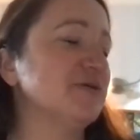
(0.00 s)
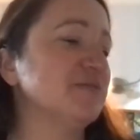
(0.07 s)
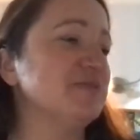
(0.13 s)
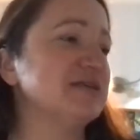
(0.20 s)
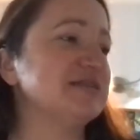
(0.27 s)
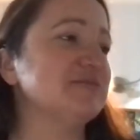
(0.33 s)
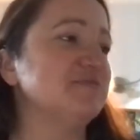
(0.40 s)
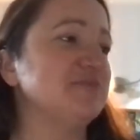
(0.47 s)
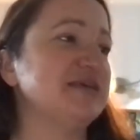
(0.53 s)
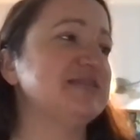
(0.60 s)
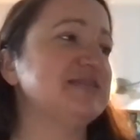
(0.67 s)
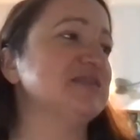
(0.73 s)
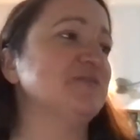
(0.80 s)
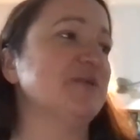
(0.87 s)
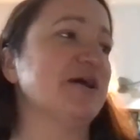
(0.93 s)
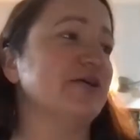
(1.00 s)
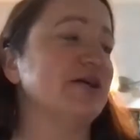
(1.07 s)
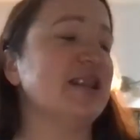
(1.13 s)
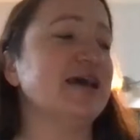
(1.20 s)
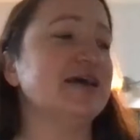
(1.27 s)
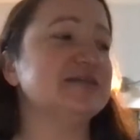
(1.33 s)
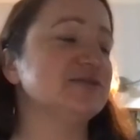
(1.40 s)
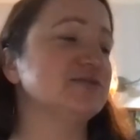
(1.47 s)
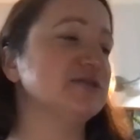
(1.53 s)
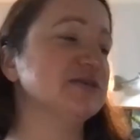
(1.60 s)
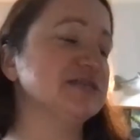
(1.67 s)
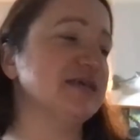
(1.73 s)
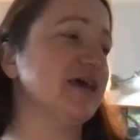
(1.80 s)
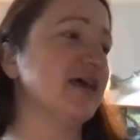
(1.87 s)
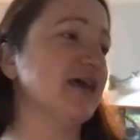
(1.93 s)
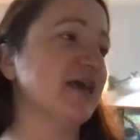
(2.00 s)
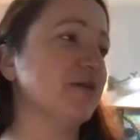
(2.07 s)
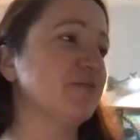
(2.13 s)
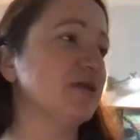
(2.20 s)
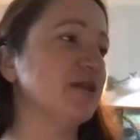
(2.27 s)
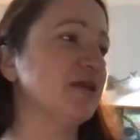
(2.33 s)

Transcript: bits and pieces about class all the time, and